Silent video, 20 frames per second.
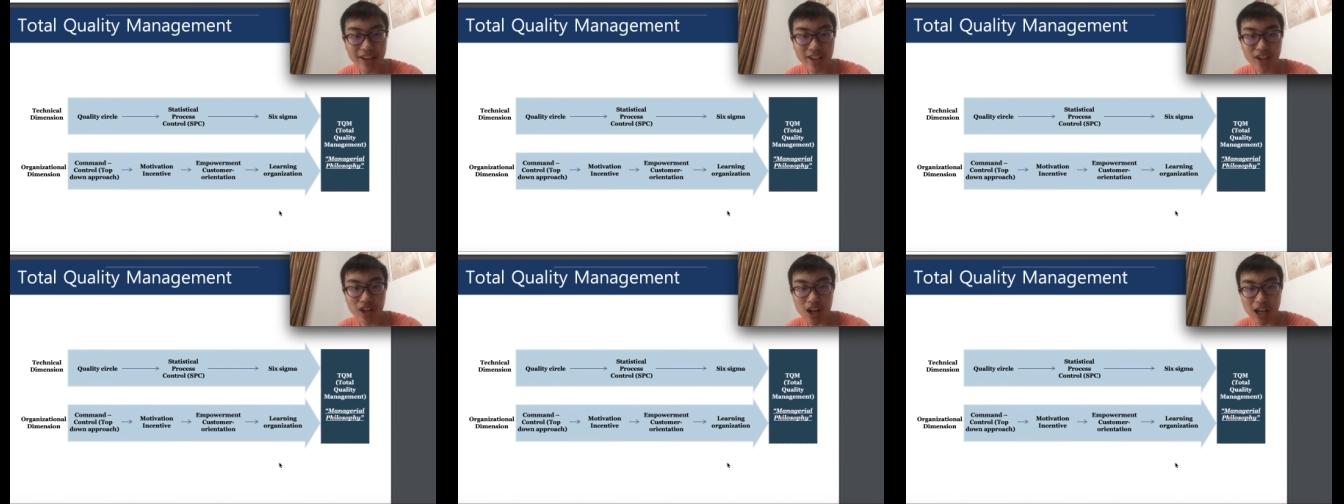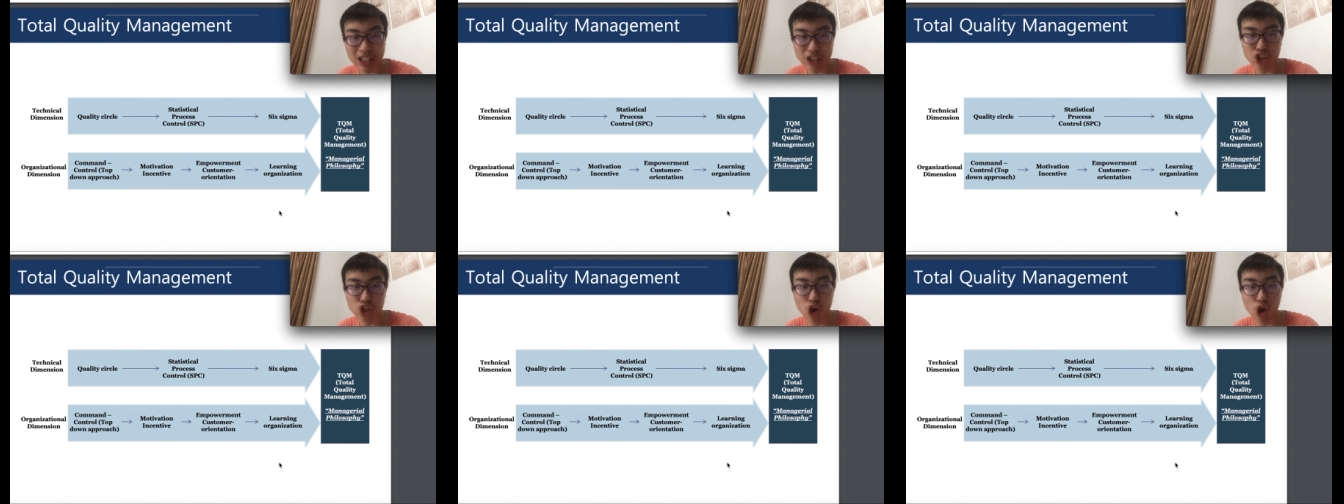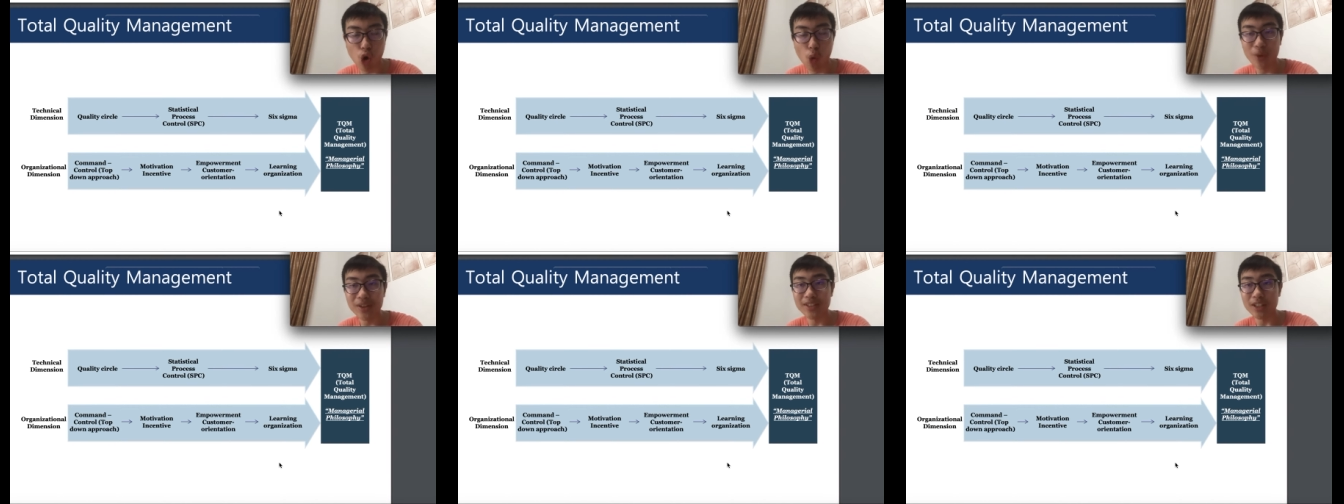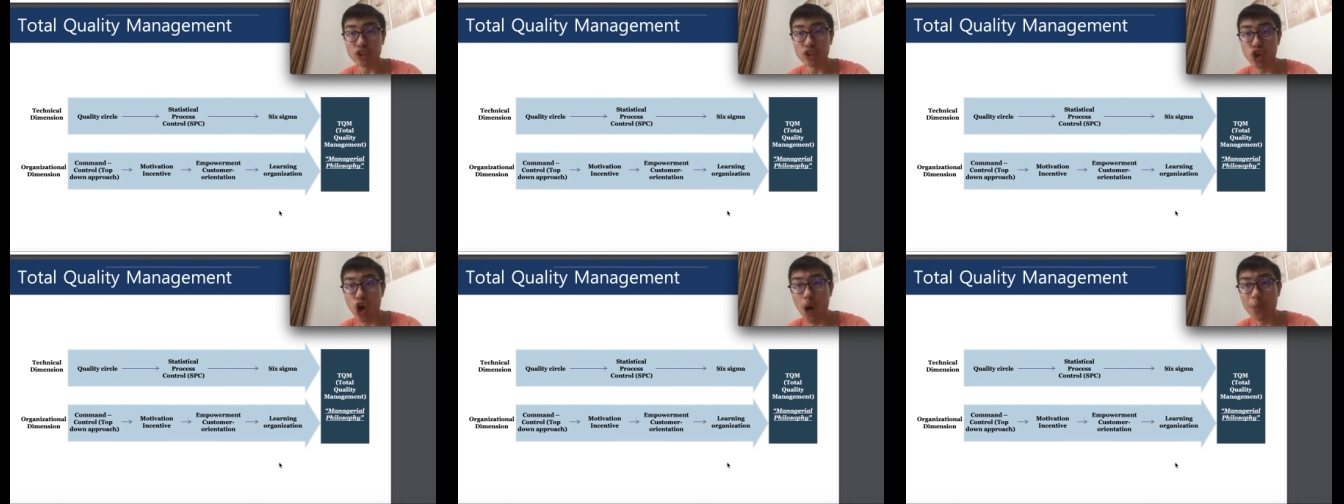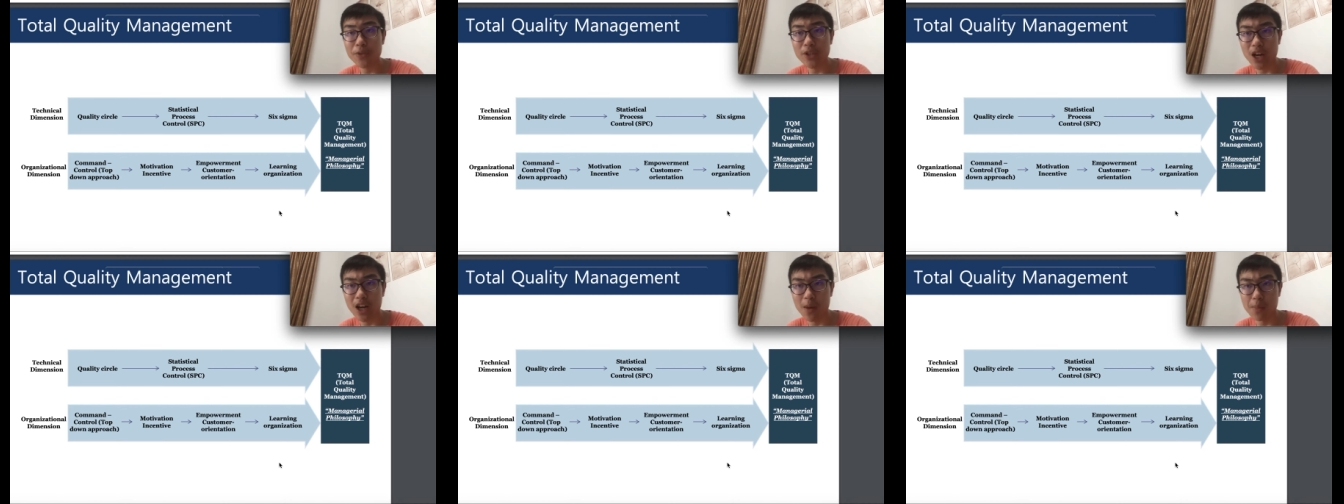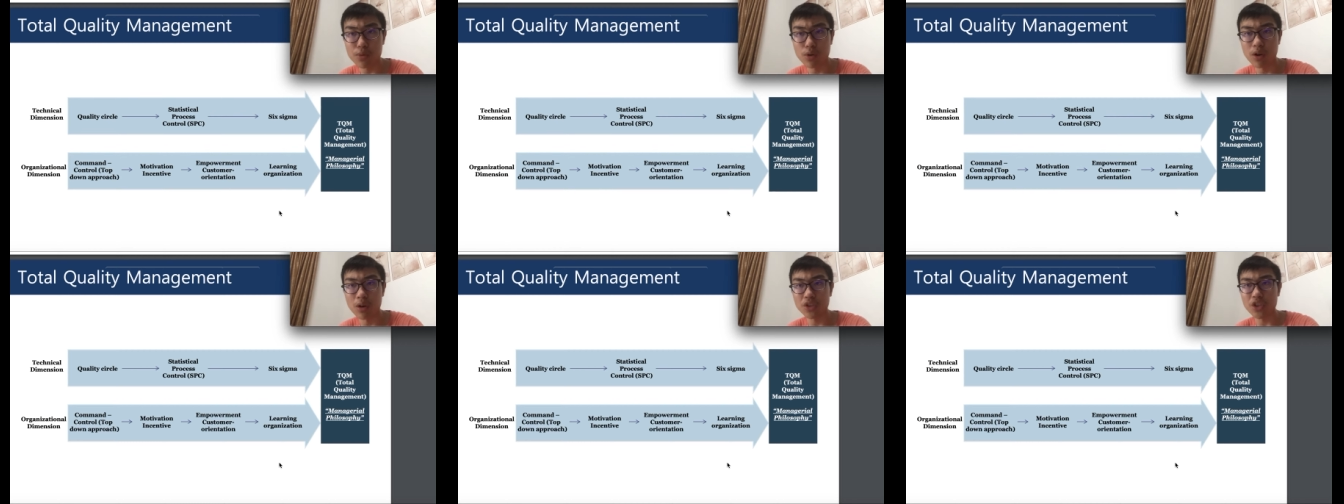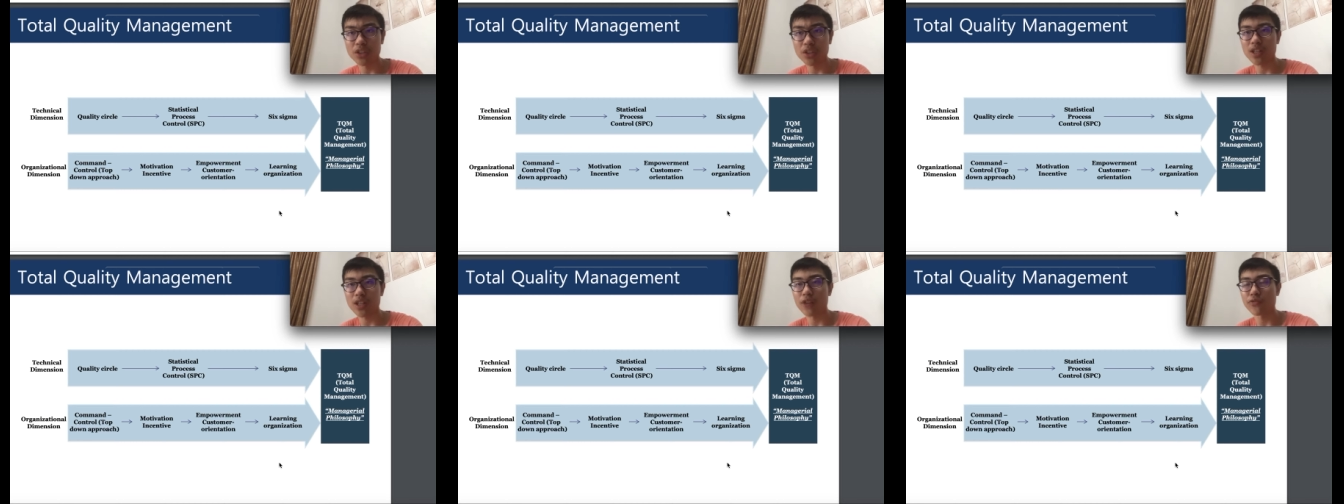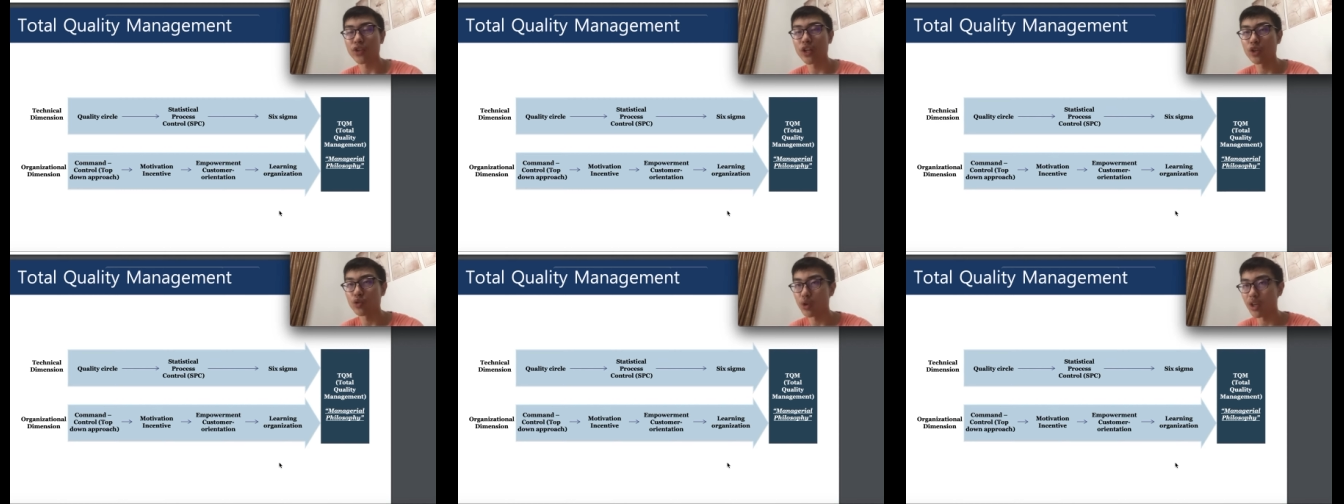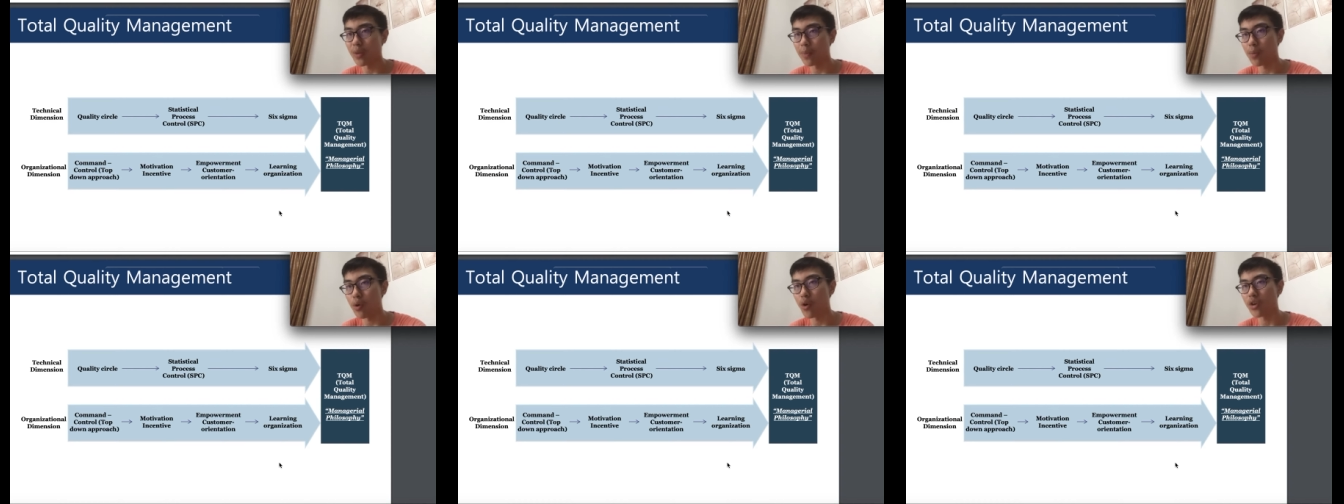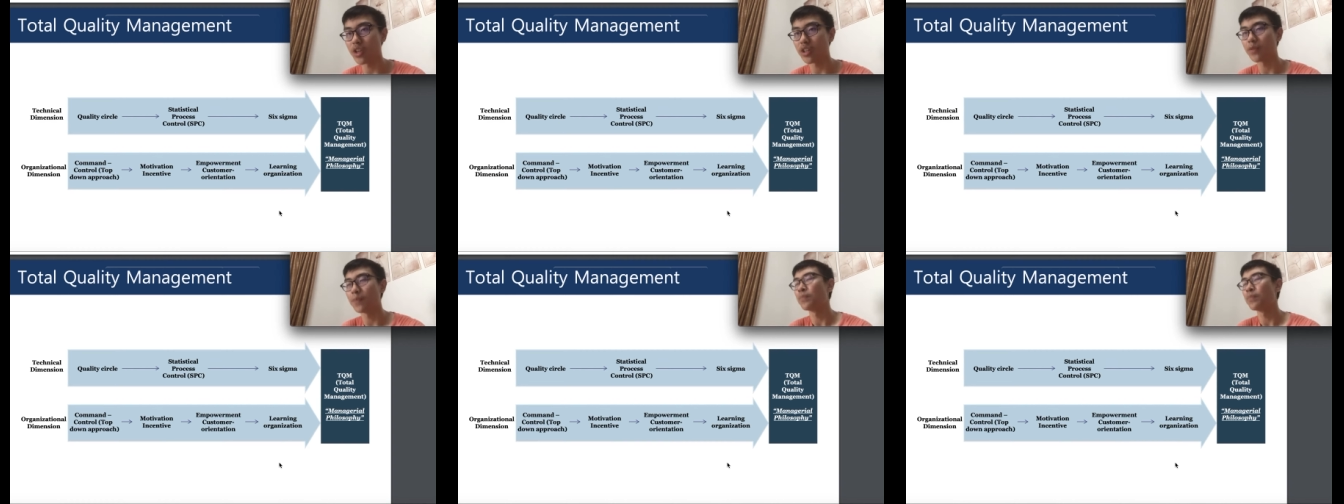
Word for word: control with a top-down approach is definitely really important.